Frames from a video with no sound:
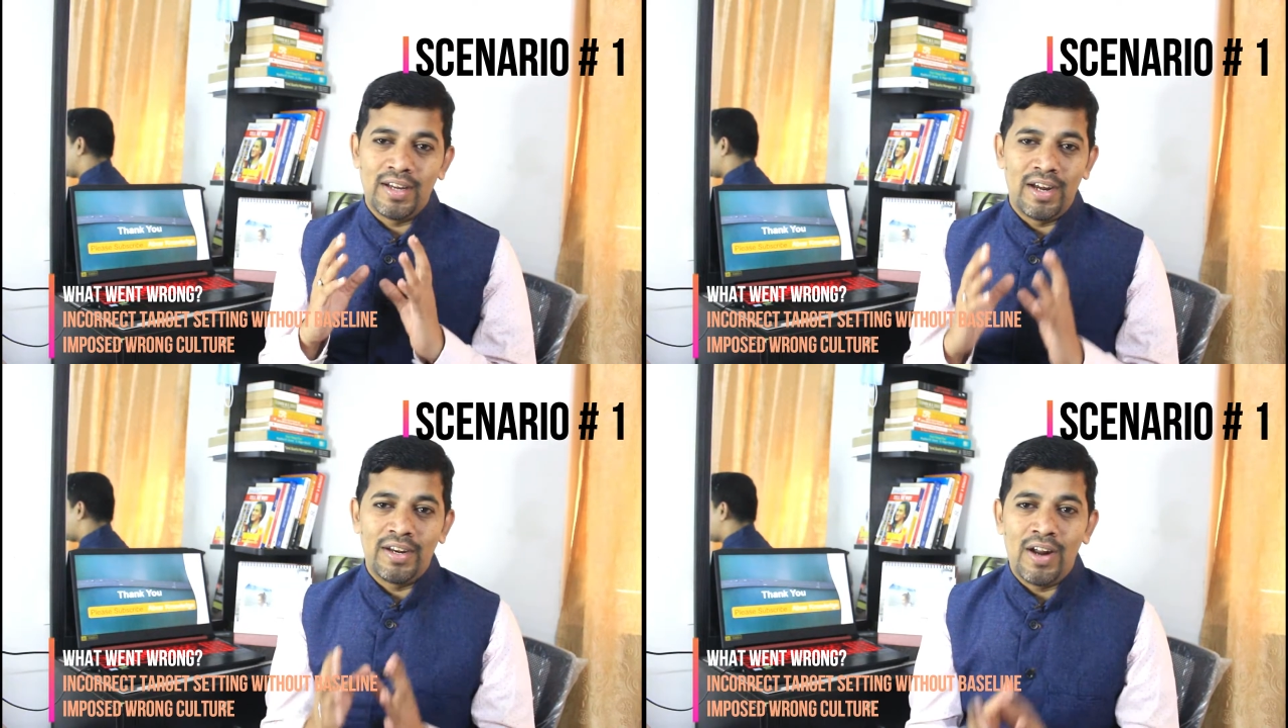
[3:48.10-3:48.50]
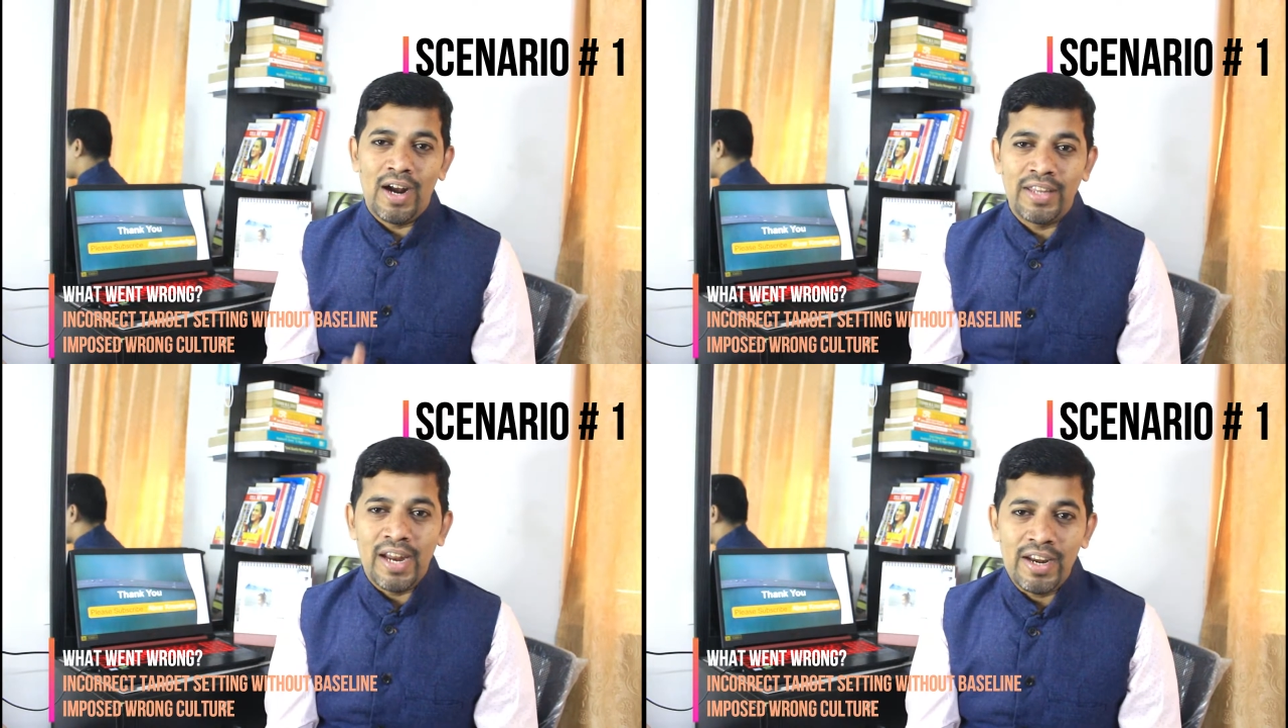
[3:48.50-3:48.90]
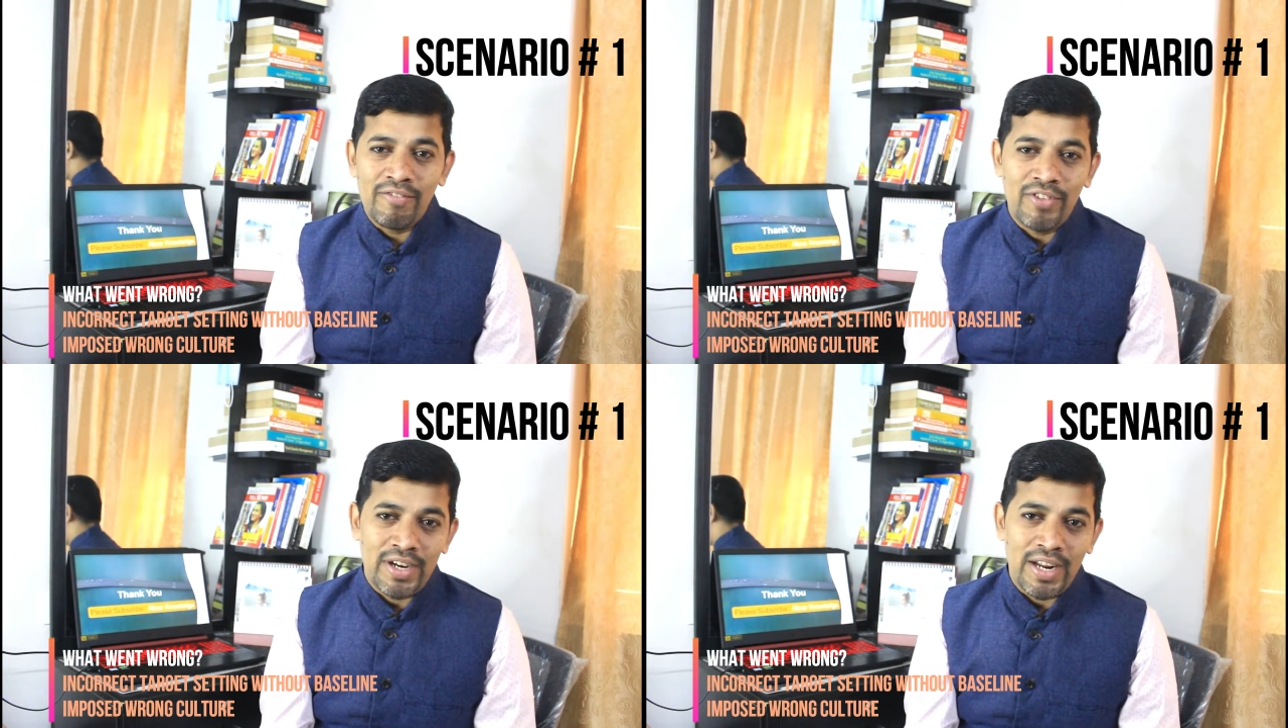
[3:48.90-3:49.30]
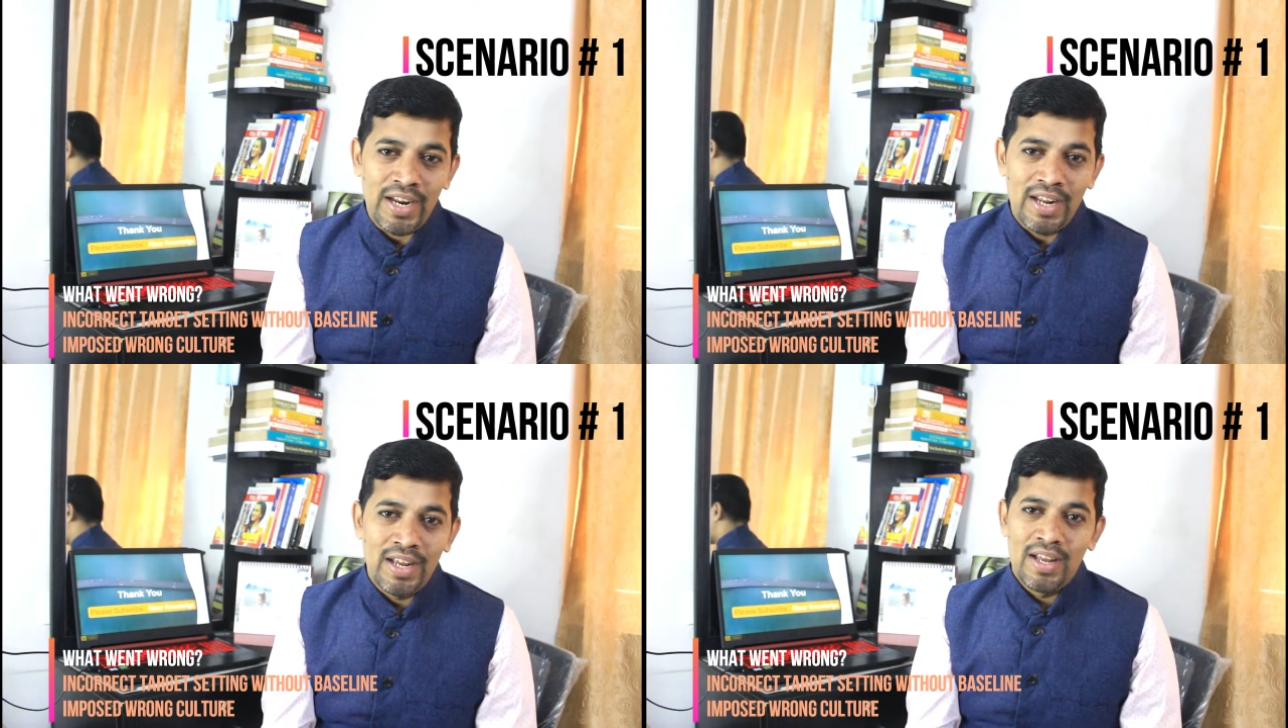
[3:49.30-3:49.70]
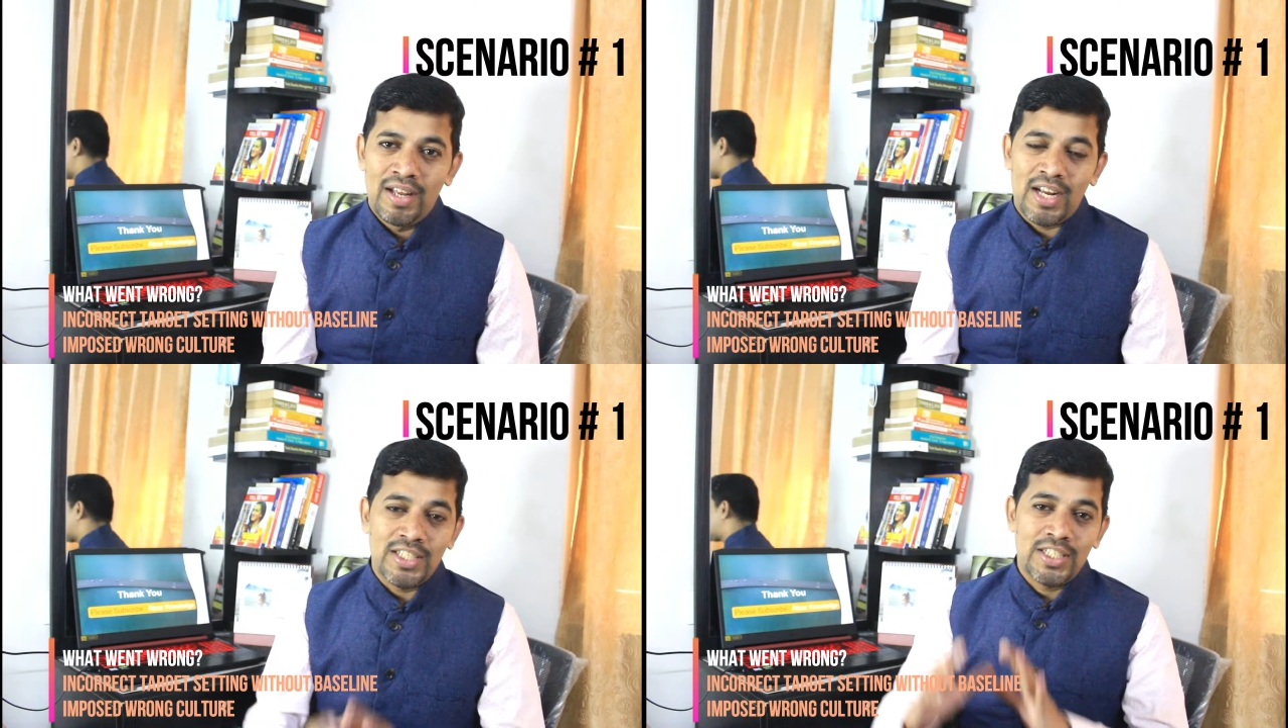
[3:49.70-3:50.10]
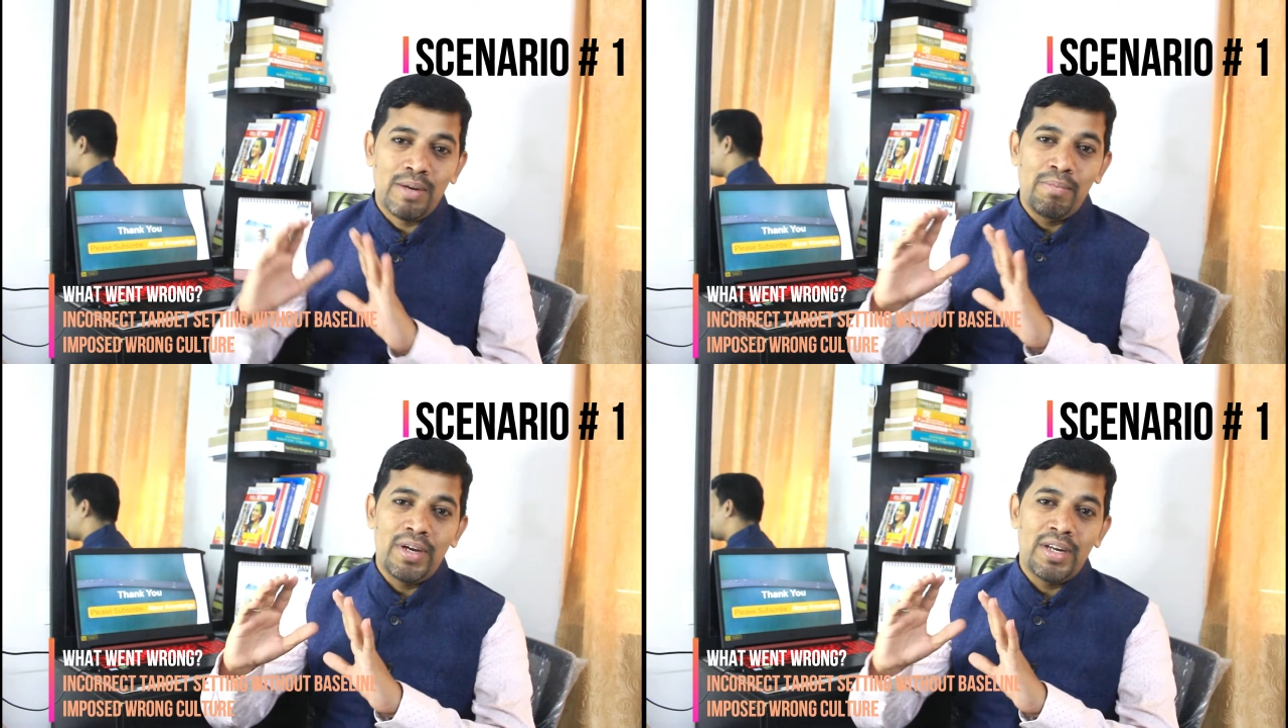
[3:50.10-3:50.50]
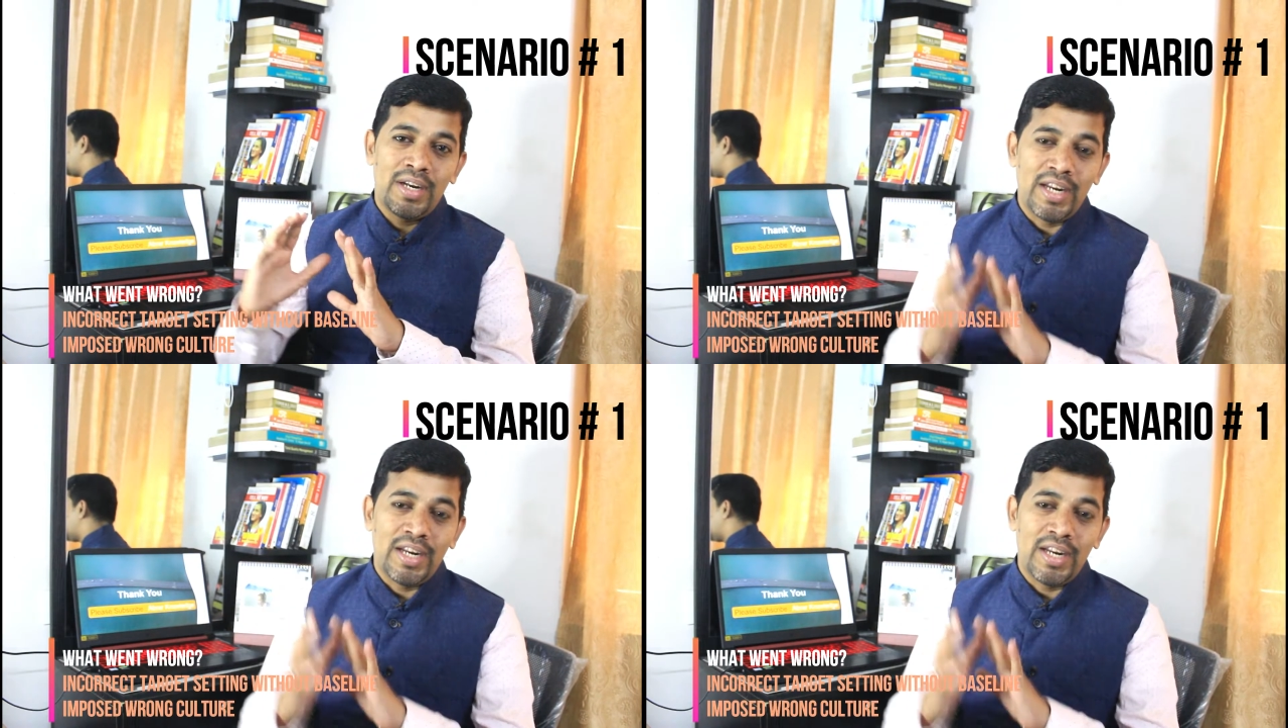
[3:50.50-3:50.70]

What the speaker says: at the end of the day, customer